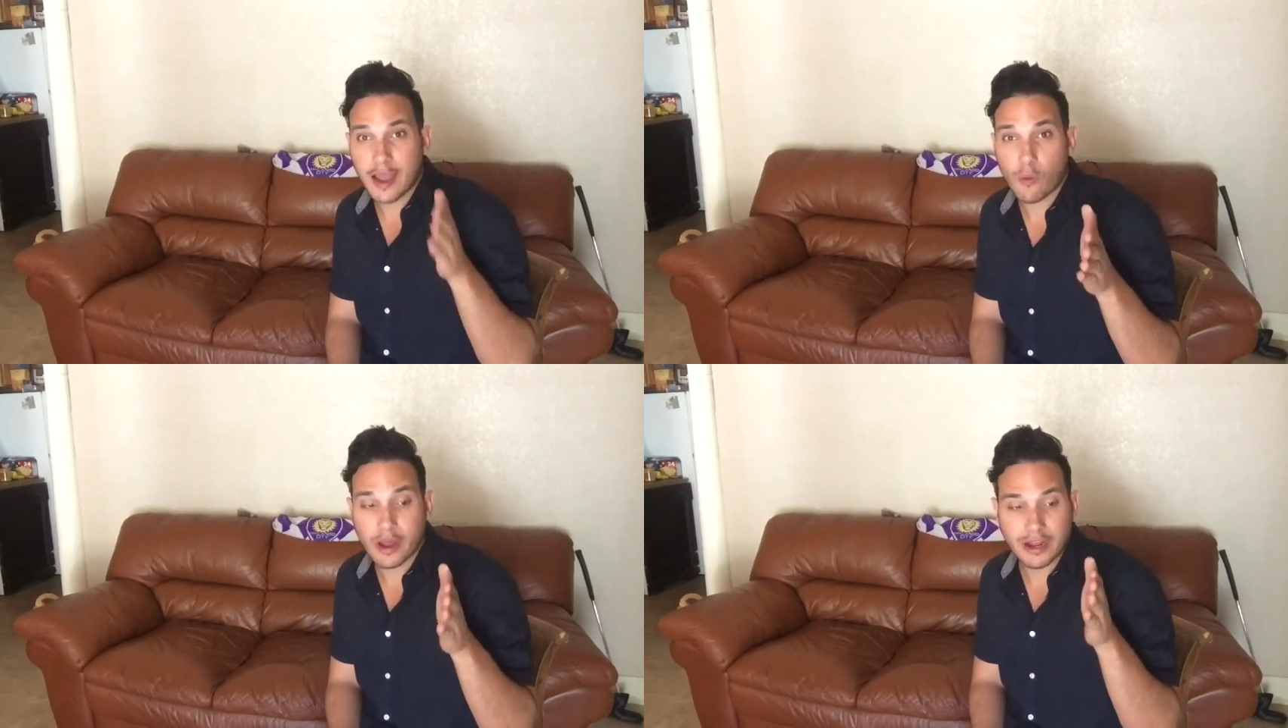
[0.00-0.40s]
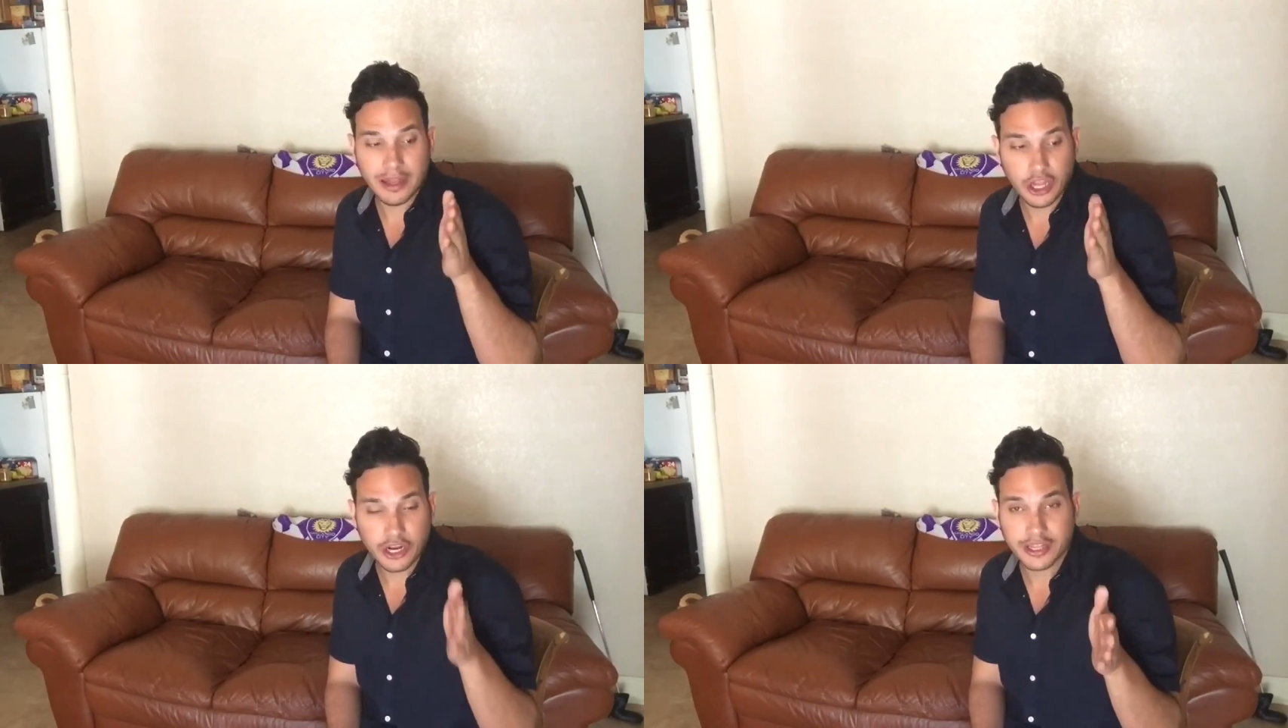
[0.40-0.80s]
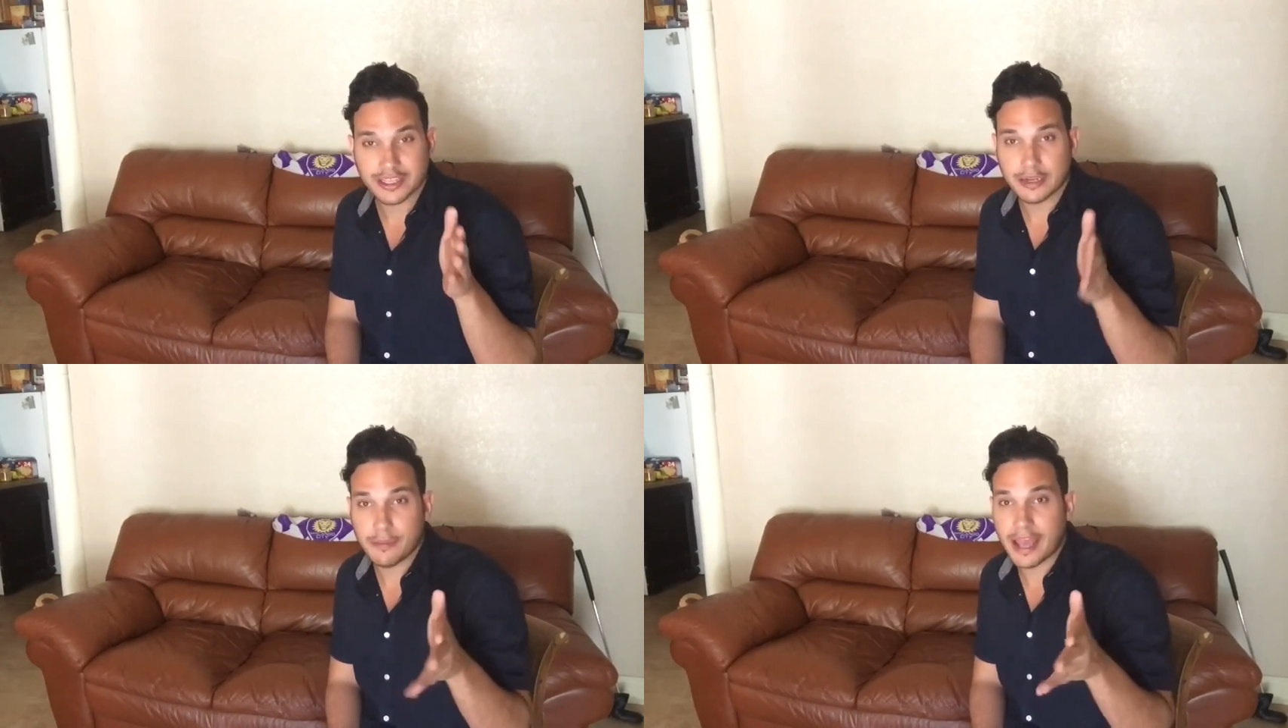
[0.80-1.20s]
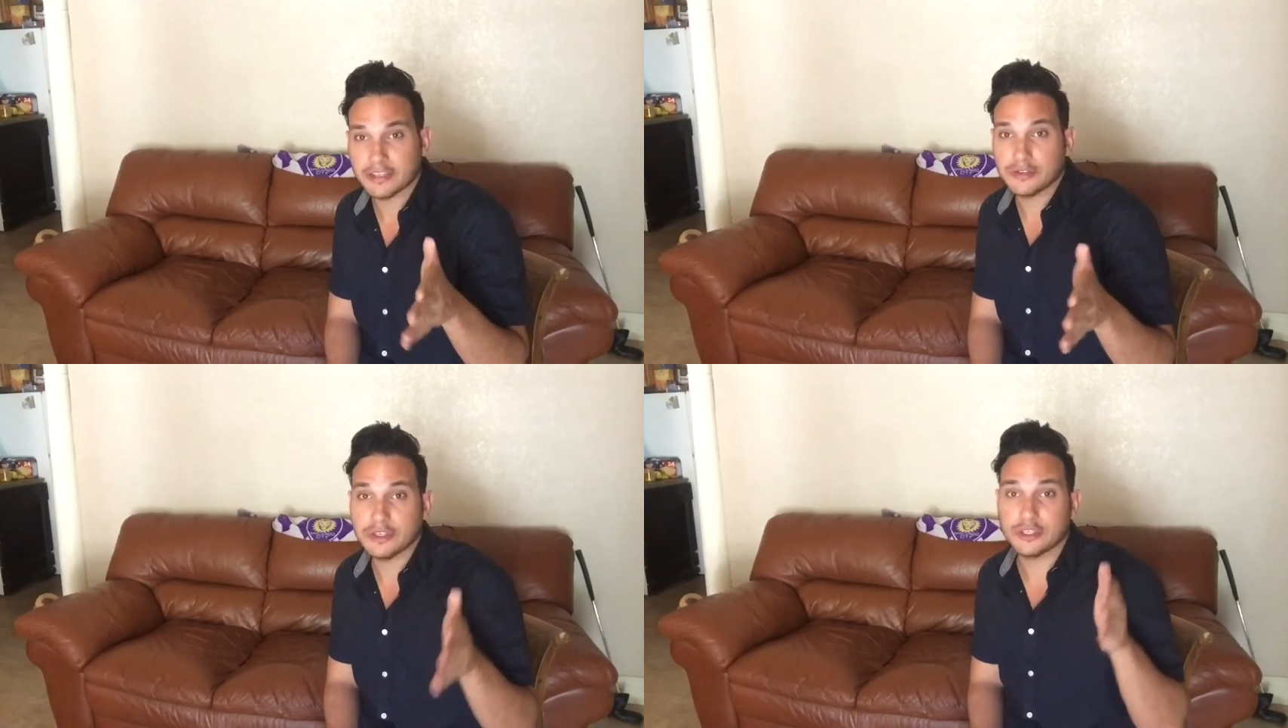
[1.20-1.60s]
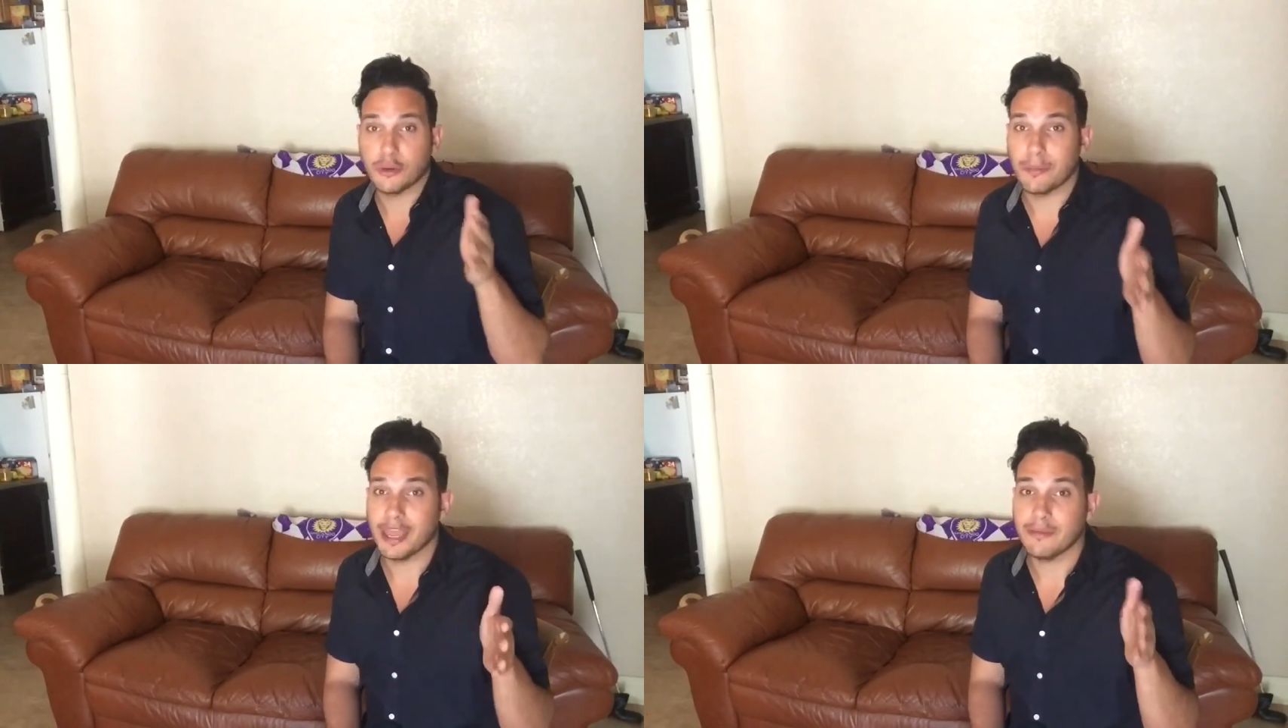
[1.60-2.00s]
I want to learn this and master this. So
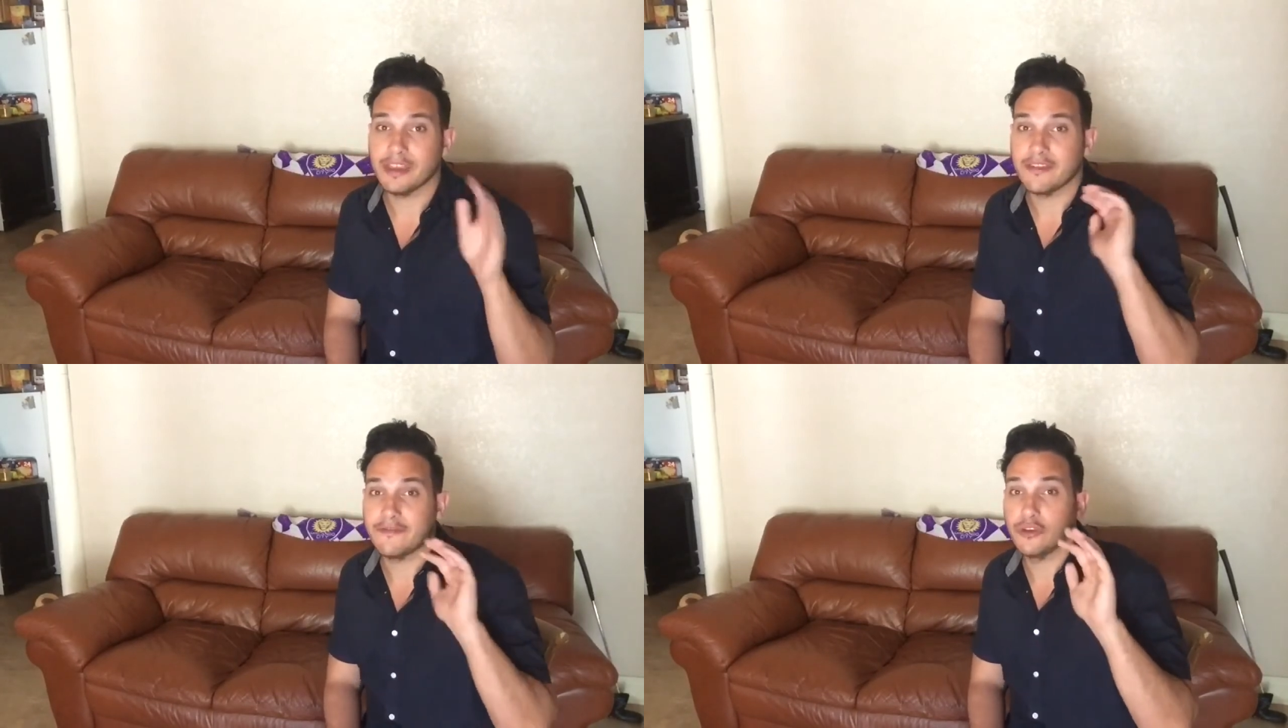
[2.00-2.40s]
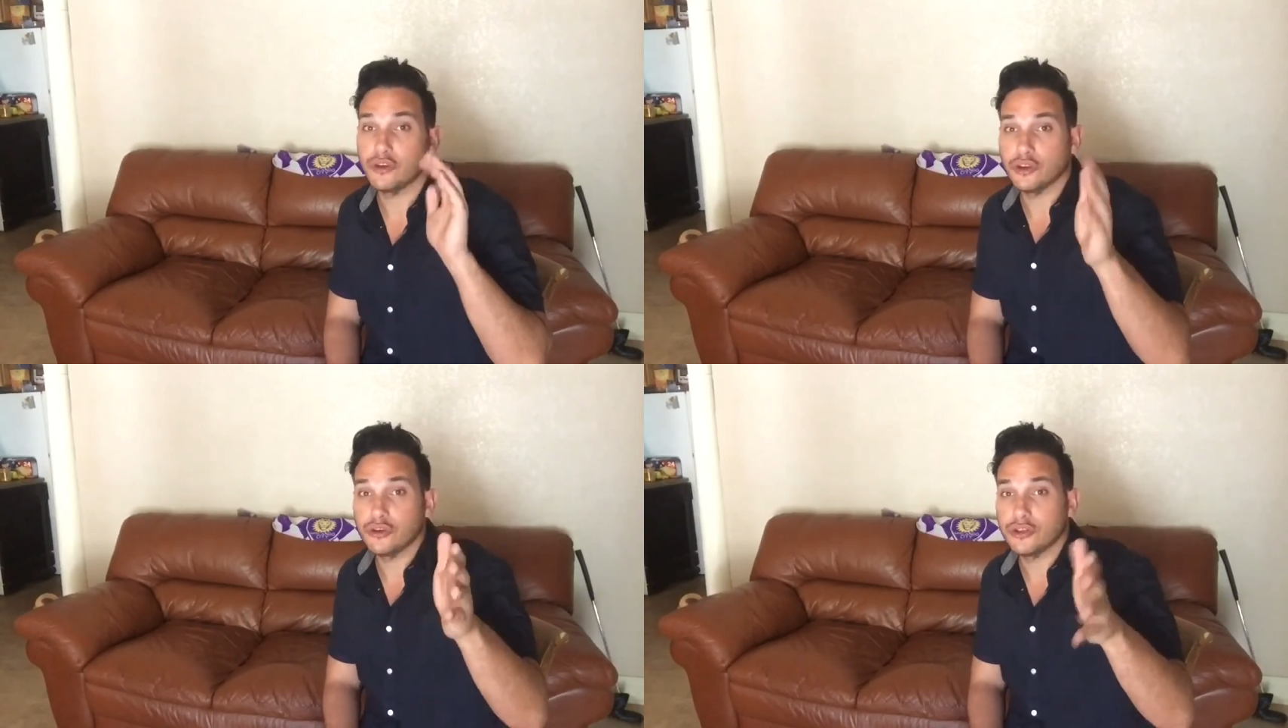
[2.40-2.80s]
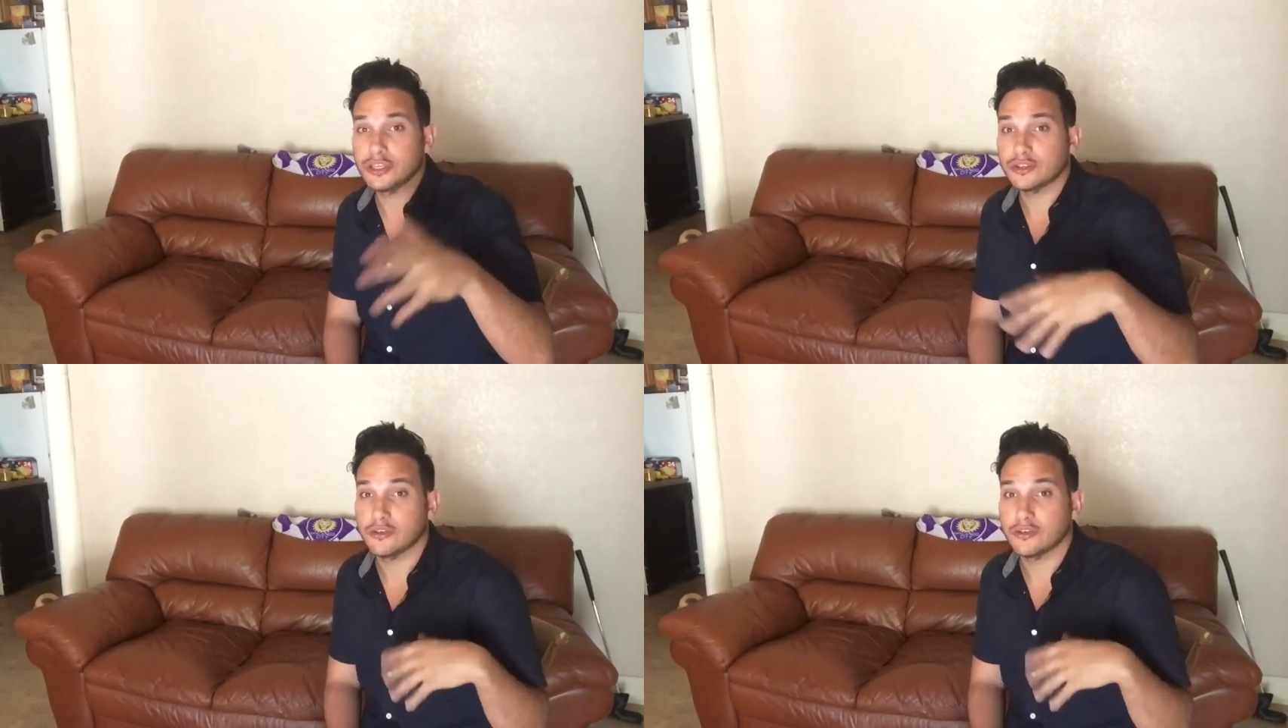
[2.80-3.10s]
maybe if you're new to this,